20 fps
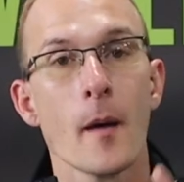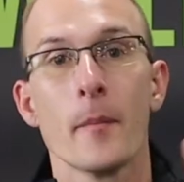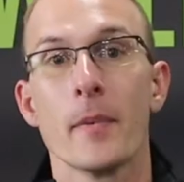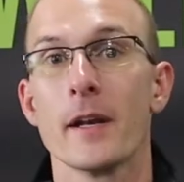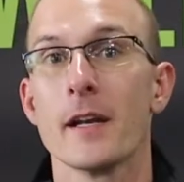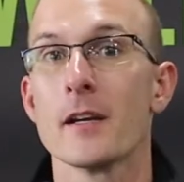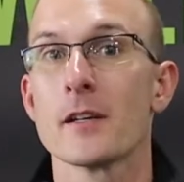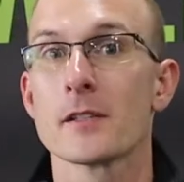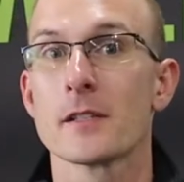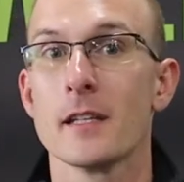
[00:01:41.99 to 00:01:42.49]

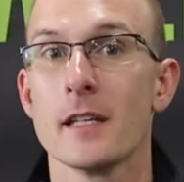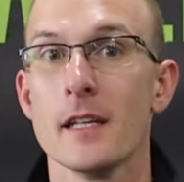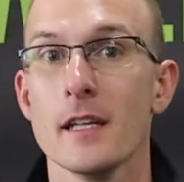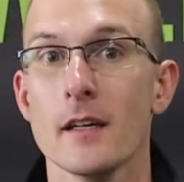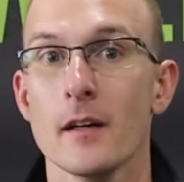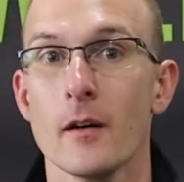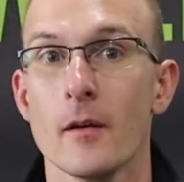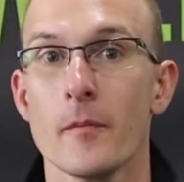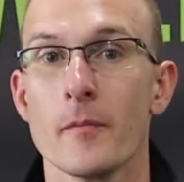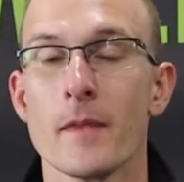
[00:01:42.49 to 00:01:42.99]
But here's the
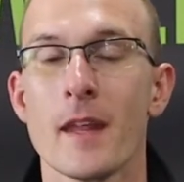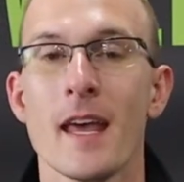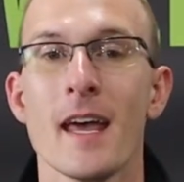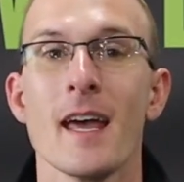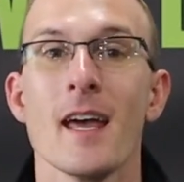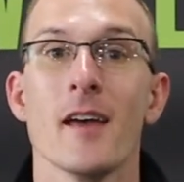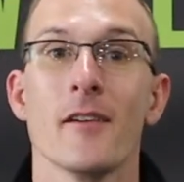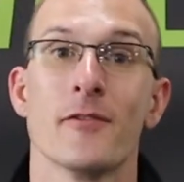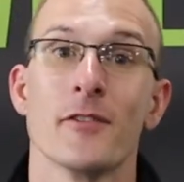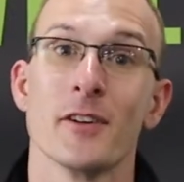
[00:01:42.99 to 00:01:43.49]
deal.
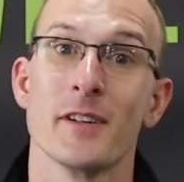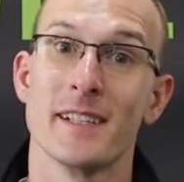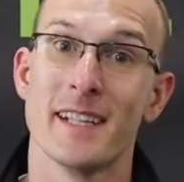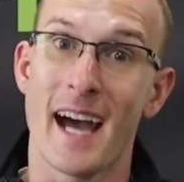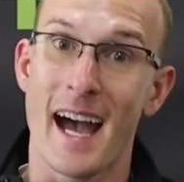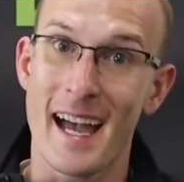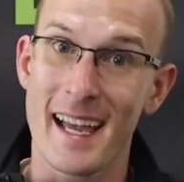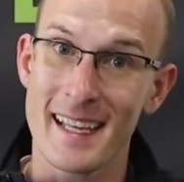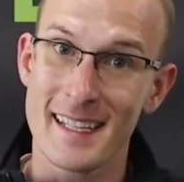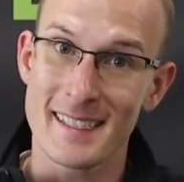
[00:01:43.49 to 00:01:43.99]
If your
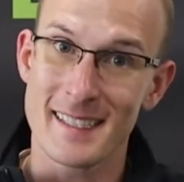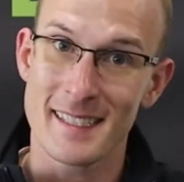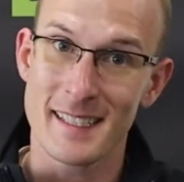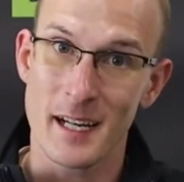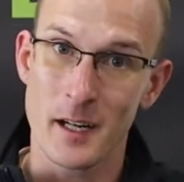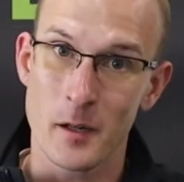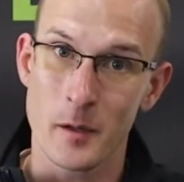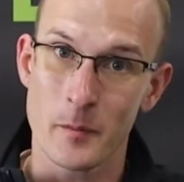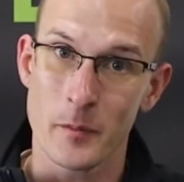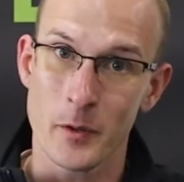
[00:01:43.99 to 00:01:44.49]
diet's
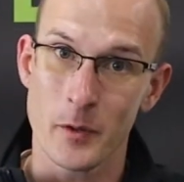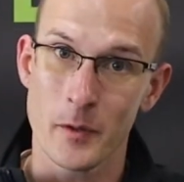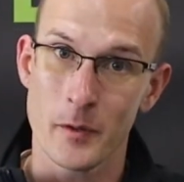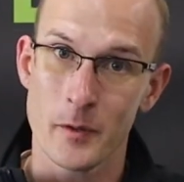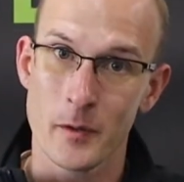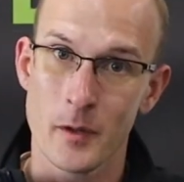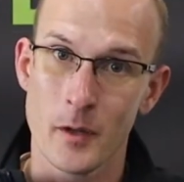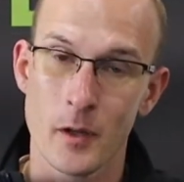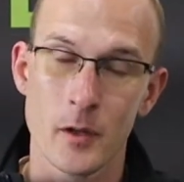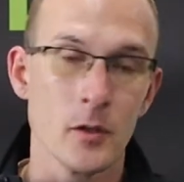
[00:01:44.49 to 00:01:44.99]
terrible,
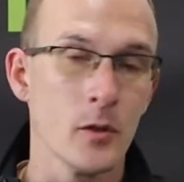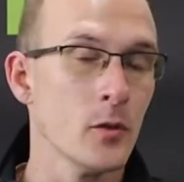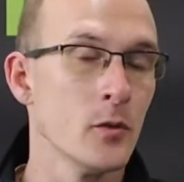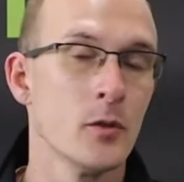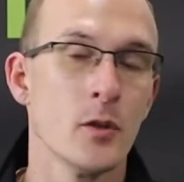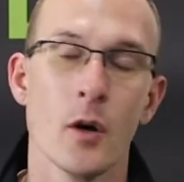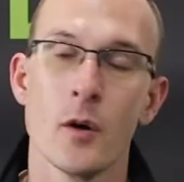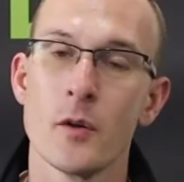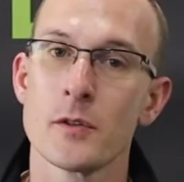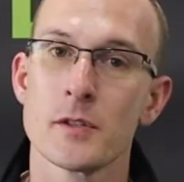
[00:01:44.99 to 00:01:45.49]
you
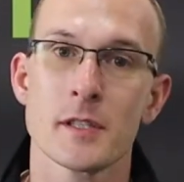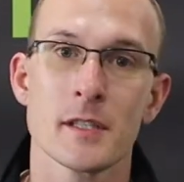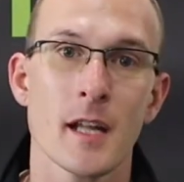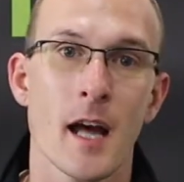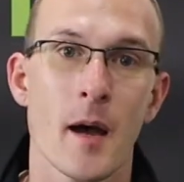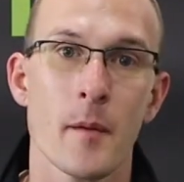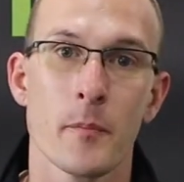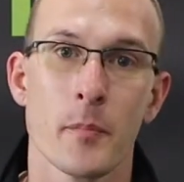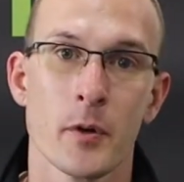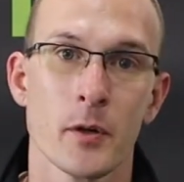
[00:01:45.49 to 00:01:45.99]
don't
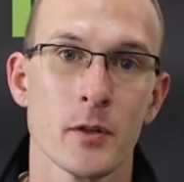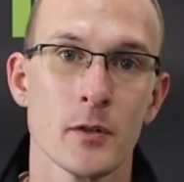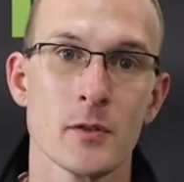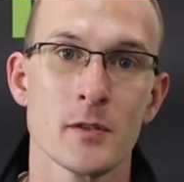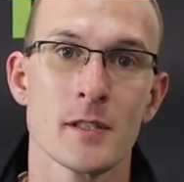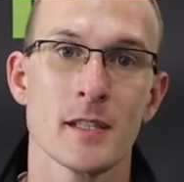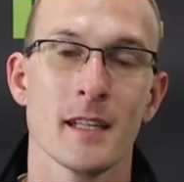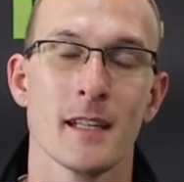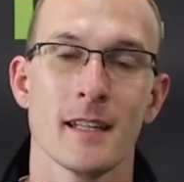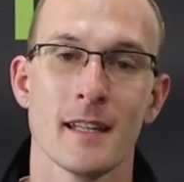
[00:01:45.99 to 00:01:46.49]
stop
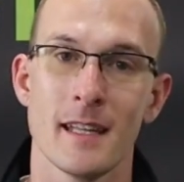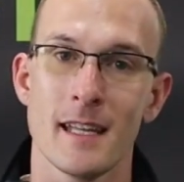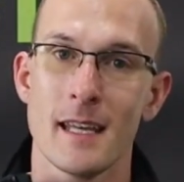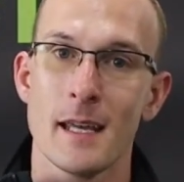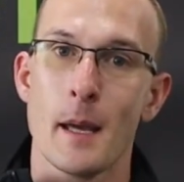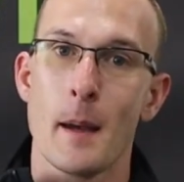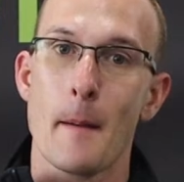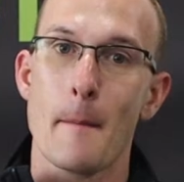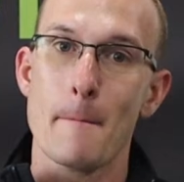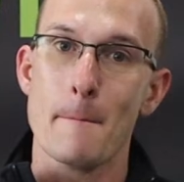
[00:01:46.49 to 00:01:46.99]
producing
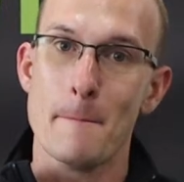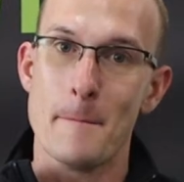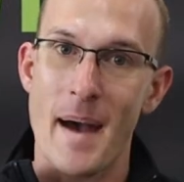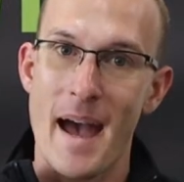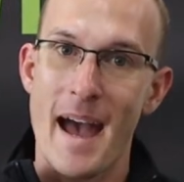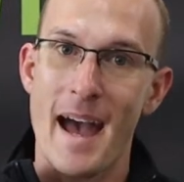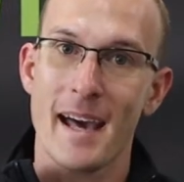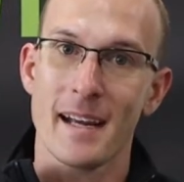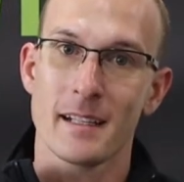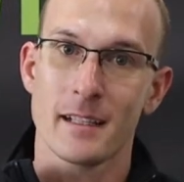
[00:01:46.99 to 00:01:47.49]
the
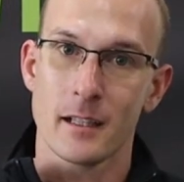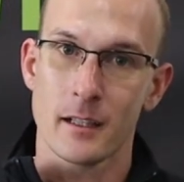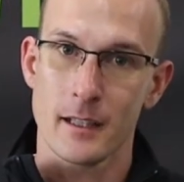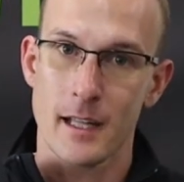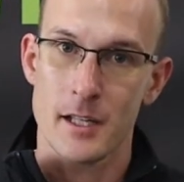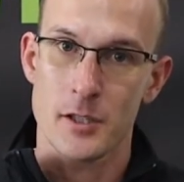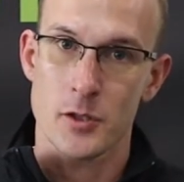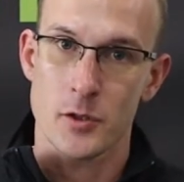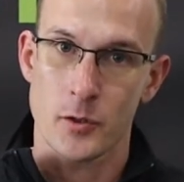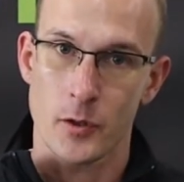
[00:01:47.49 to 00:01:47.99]
bad
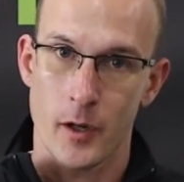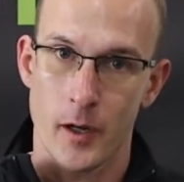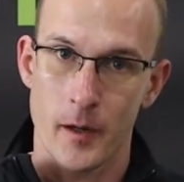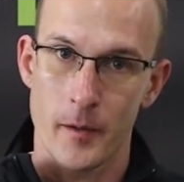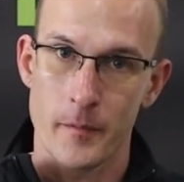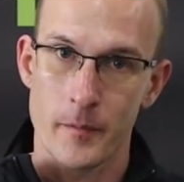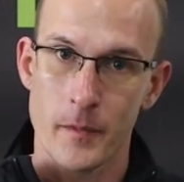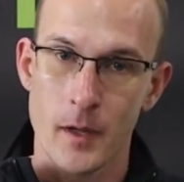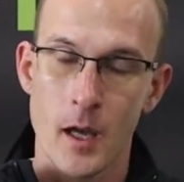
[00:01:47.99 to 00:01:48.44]
cholesterol.